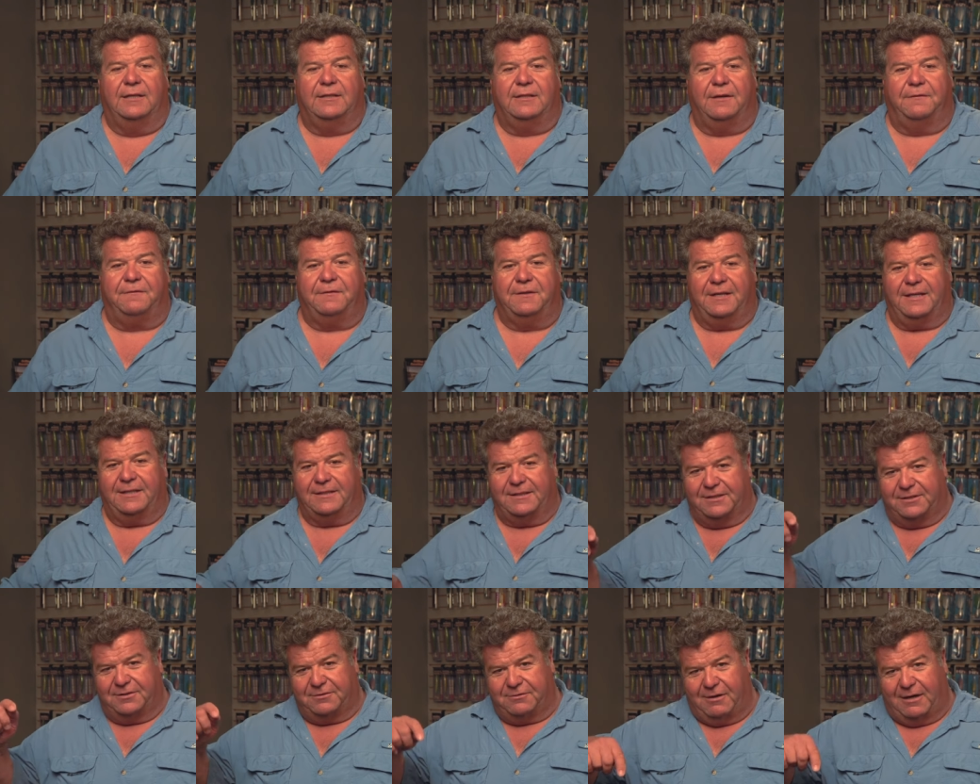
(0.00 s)
Don't
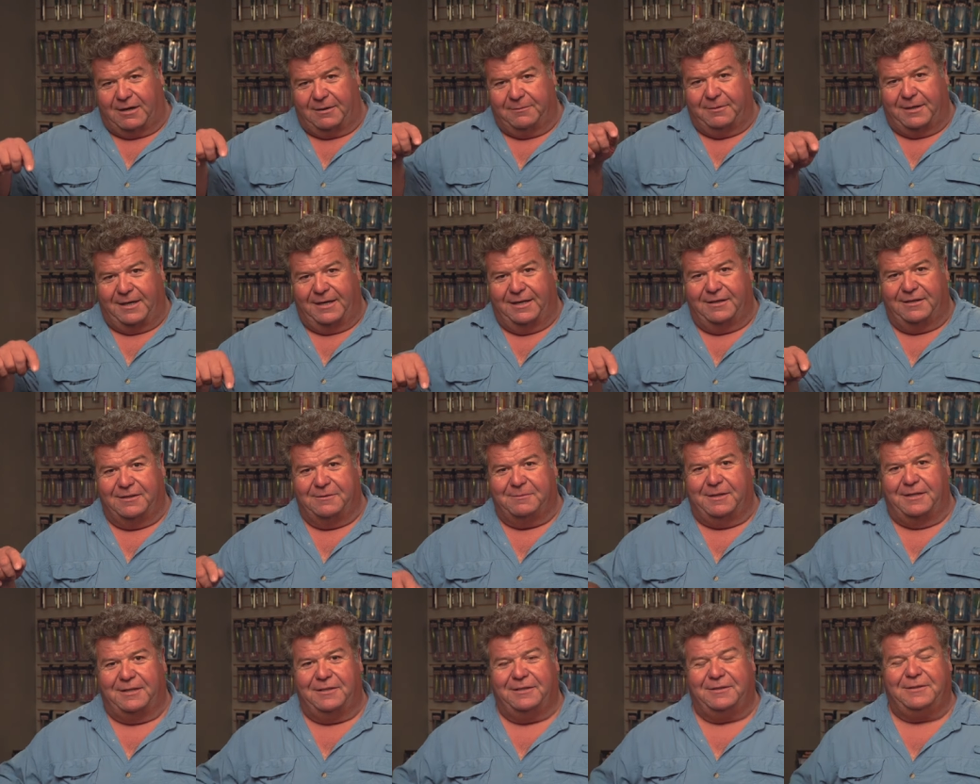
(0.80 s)
forget to subscribe right here
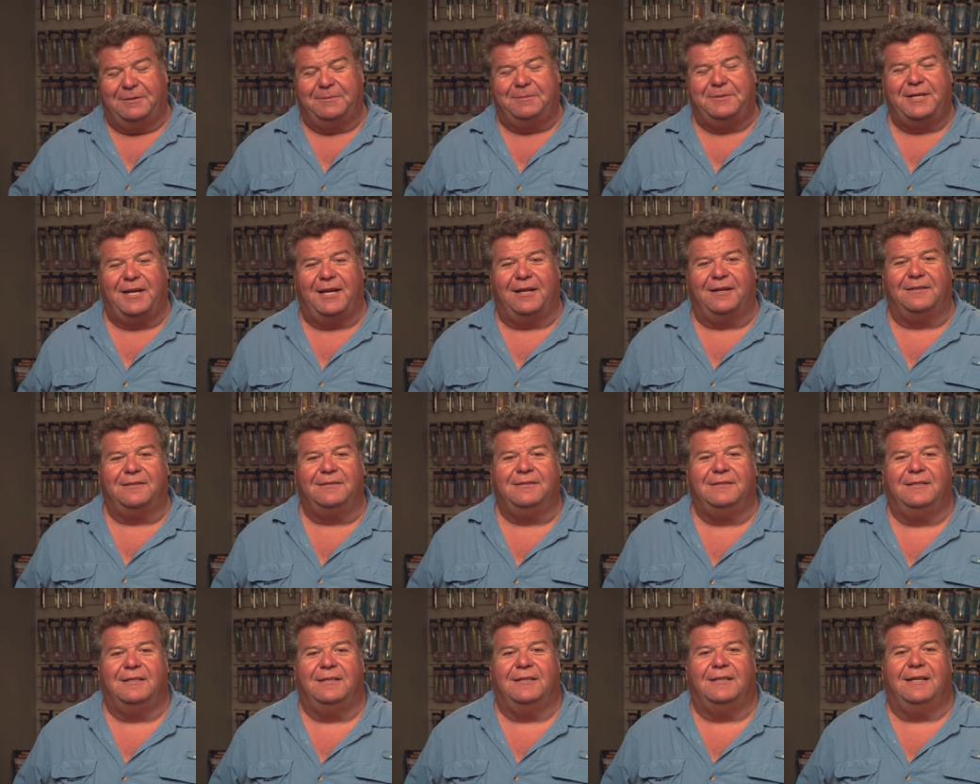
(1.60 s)
to my YouTube channel.
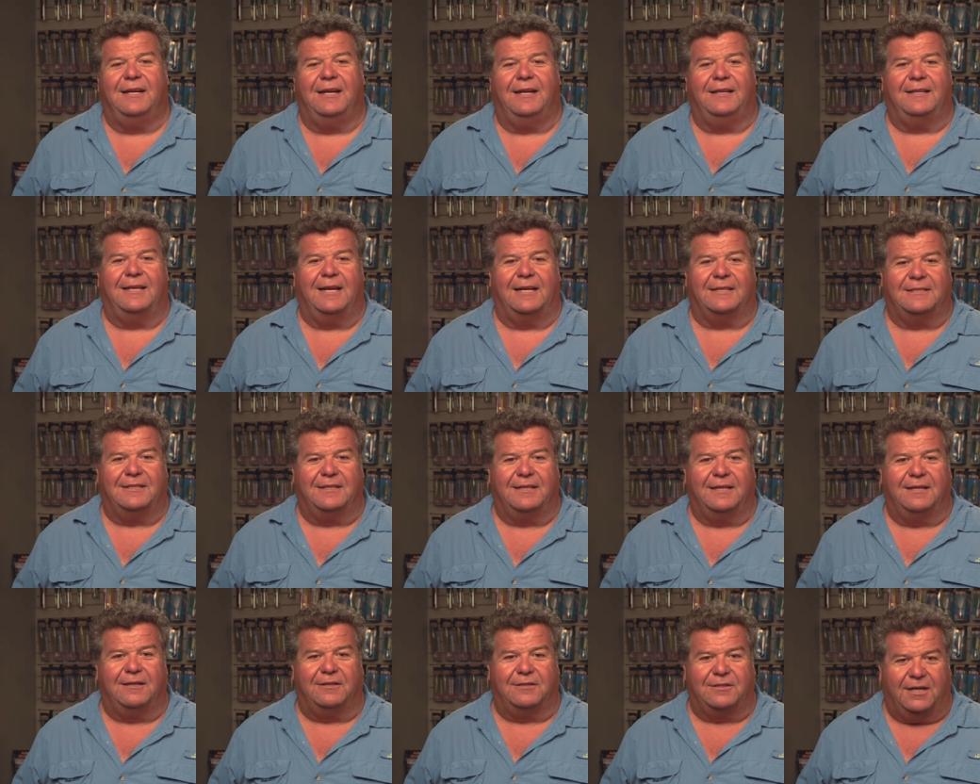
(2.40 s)
And thanks
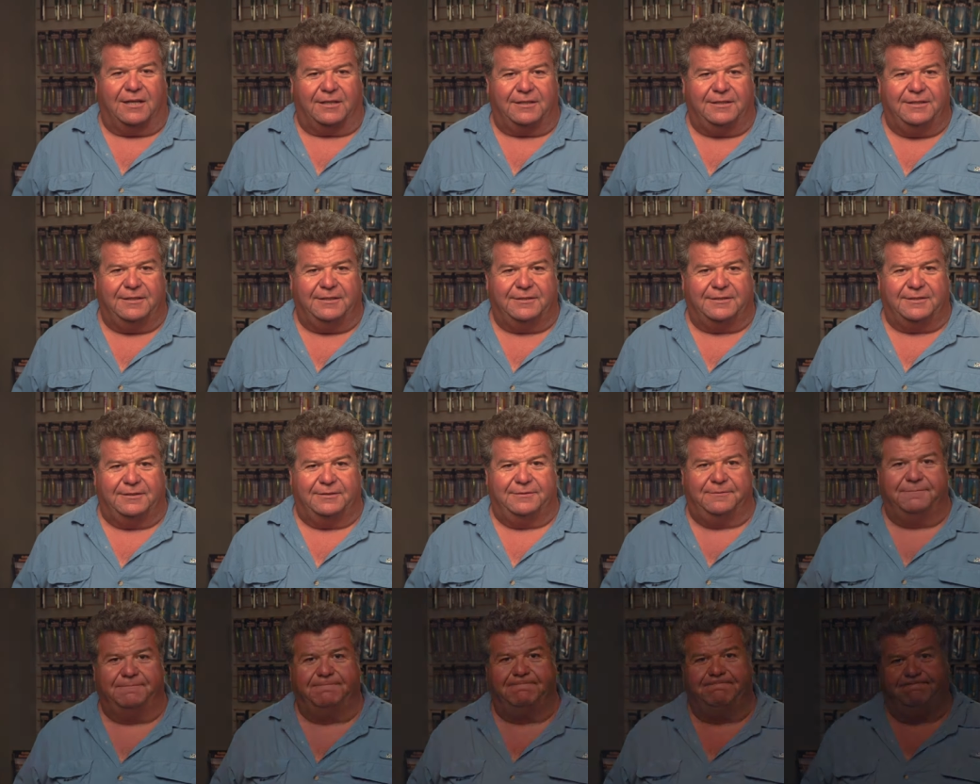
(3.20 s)
again. I'll talk to you
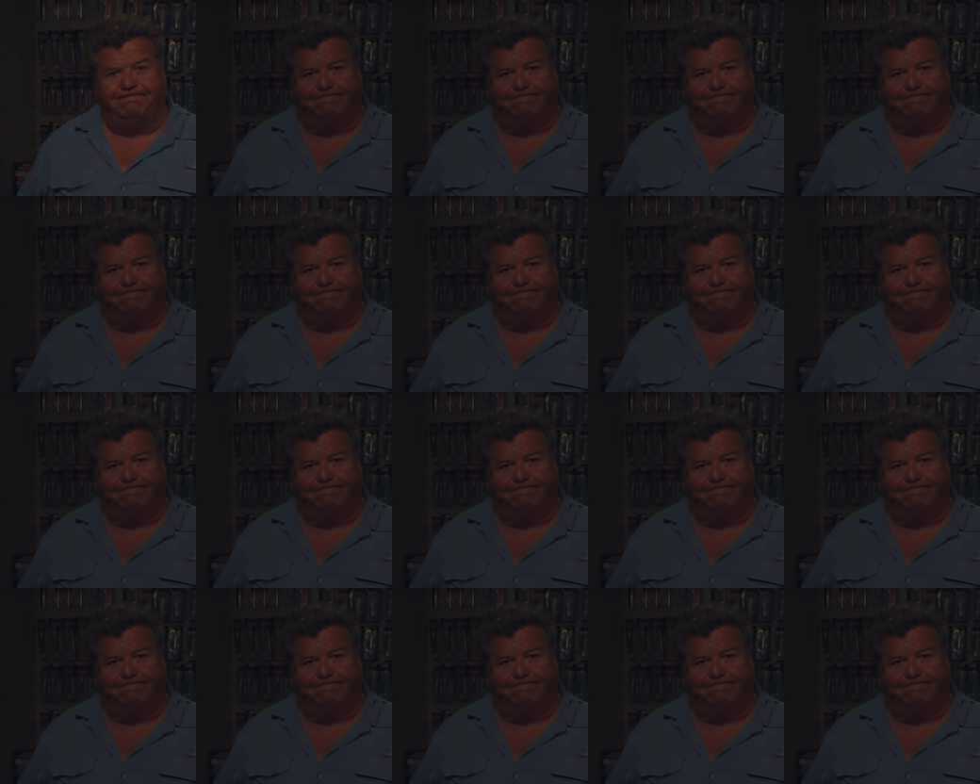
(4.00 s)
soon.